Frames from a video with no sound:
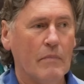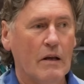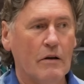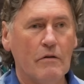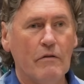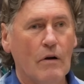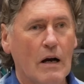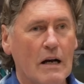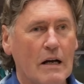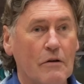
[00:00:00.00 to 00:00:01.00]
who
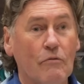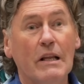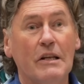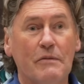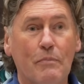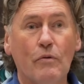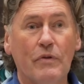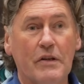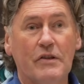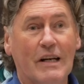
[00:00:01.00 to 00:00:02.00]
really spawned
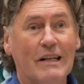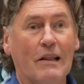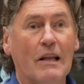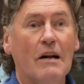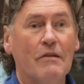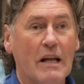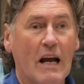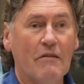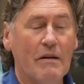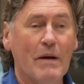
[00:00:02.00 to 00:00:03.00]
this channel,
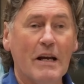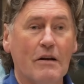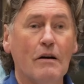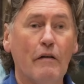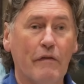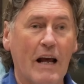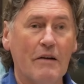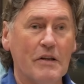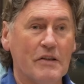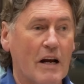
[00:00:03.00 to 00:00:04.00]
Harry Metcalf and
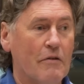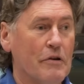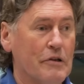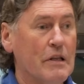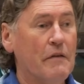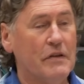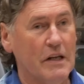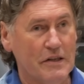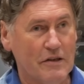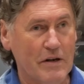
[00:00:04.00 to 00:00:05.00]
Harry's Garage, loves
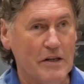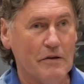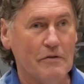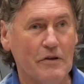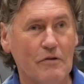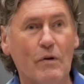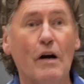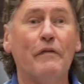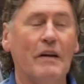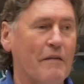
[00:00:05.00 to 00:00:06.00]
his 322. We
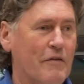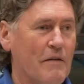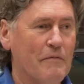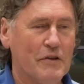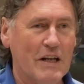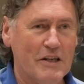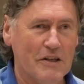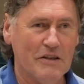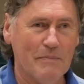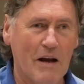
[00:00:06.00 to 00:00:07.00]
often have
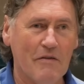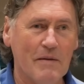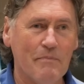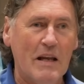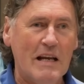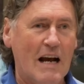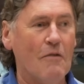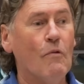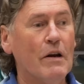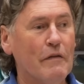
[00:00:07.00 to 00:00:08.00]
conversations about them, how
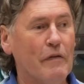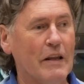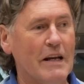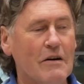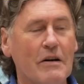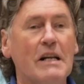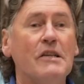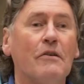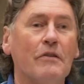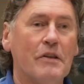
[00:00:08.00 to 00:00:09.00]
wonderful they are. He's
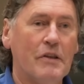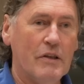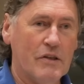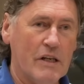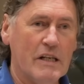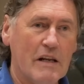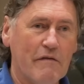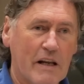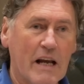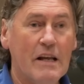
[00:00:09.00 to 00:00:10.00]
got the
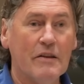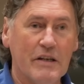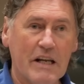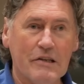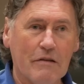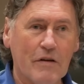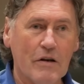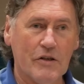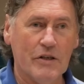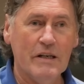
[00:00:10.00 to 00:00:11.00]
TDV8, the diesel
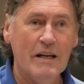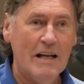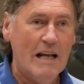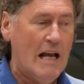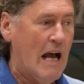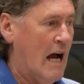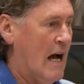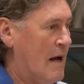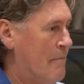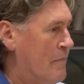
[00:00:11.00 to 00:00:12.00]
version,
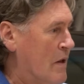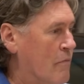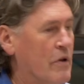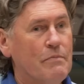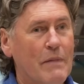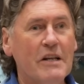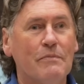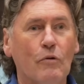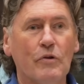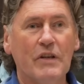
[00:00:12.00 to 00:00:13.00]
which makes
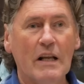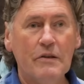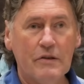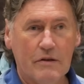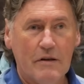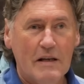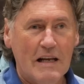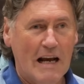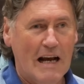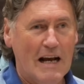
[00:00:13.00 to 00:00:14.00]
more sense
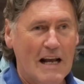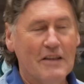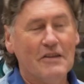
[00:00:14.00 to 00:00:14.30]
in